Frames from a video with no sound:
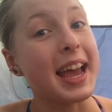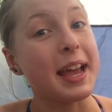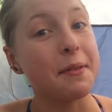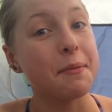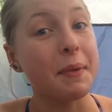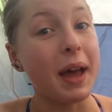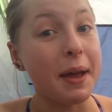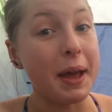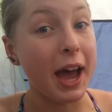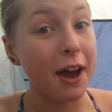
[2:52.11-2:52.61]

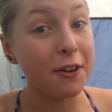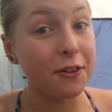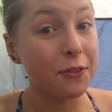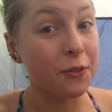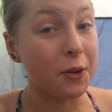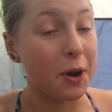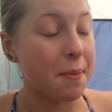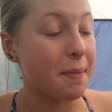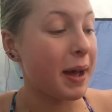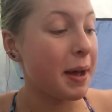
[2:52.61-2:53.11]
I'm out
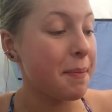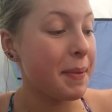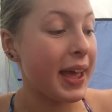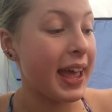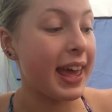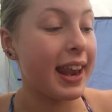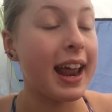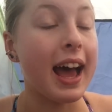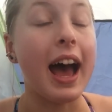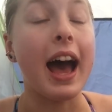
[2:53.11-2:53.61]
of warm-up
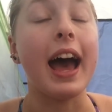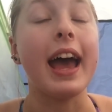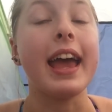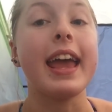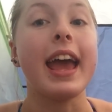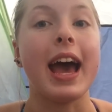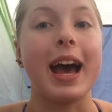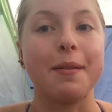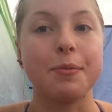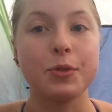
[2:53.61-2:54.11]
and
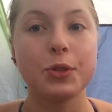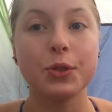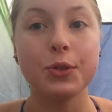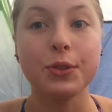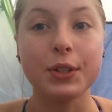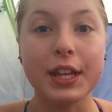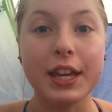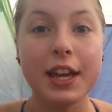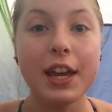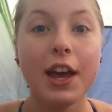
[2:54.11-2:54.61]
I
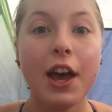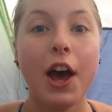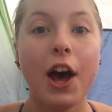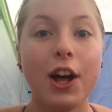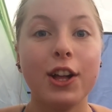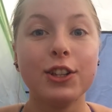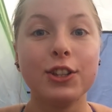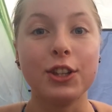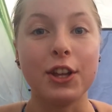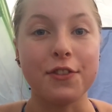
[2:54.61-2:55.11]
absolutely
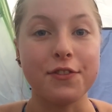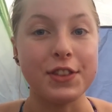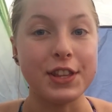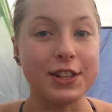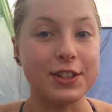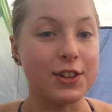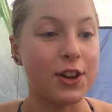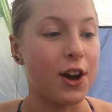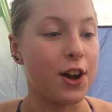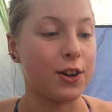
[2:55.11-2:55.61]
love
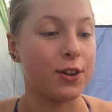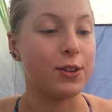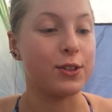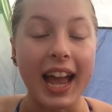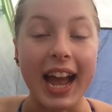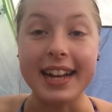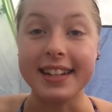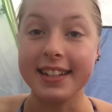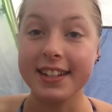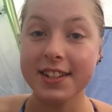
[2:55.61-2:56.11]
these goggles.
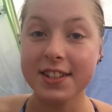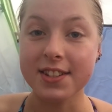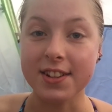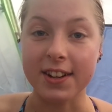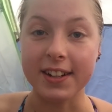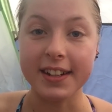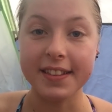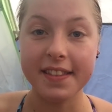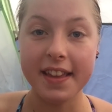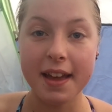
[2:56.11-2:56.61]
I did a
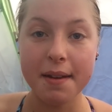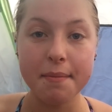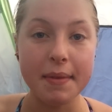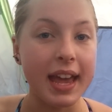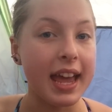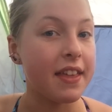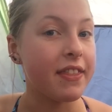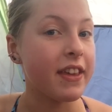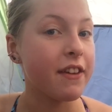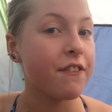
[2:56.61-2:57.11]
start in them
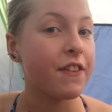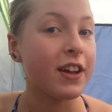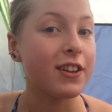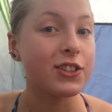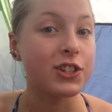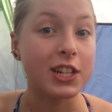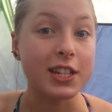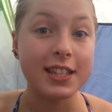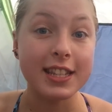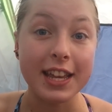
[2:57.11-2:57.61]
and they
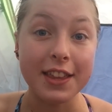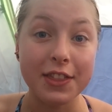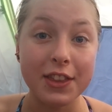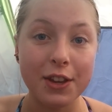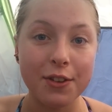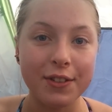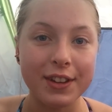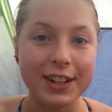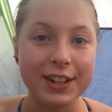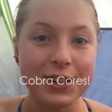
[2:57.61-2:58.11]
felt just like
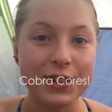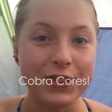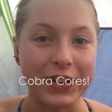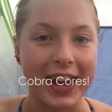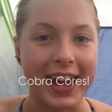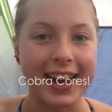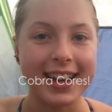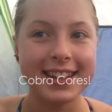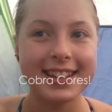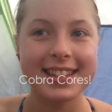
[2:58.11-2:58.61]
the arena
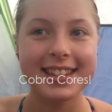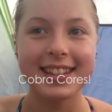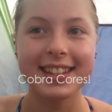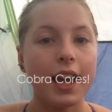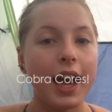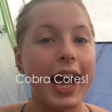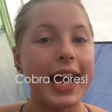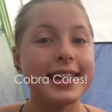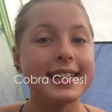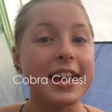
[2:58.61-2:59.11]
tracks.
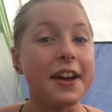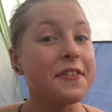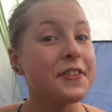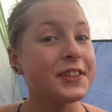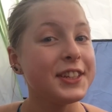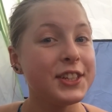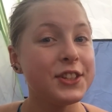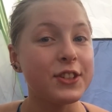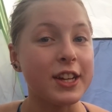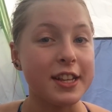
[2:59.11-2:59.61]
I
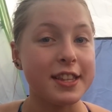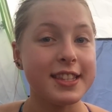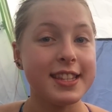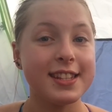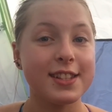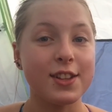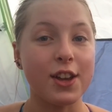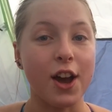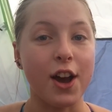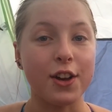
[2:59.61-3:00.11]
definitely trust
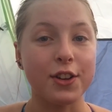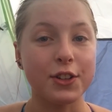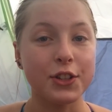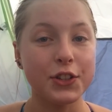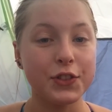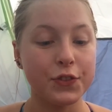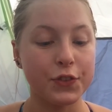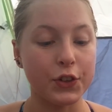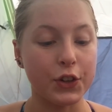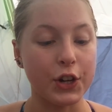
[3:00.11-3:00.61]
these
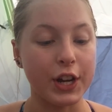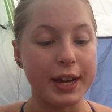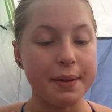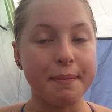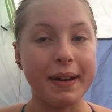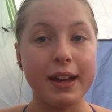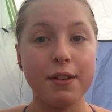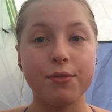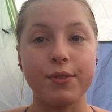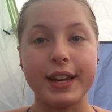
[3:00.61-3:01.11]
goggles for in
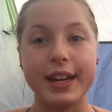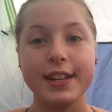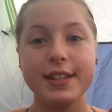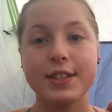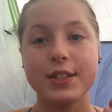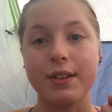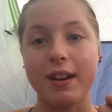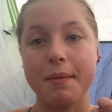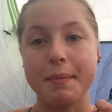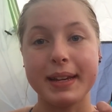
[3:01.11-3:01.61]
my race,
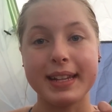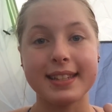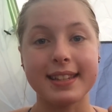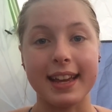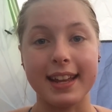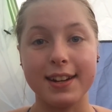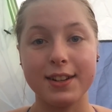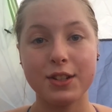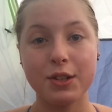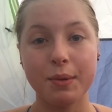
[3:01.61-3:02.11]
so I'm
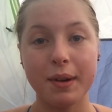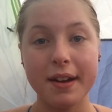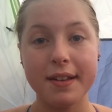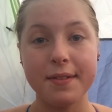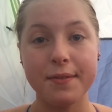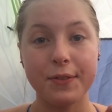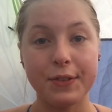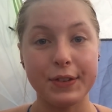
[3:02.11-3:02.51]
excited to wear them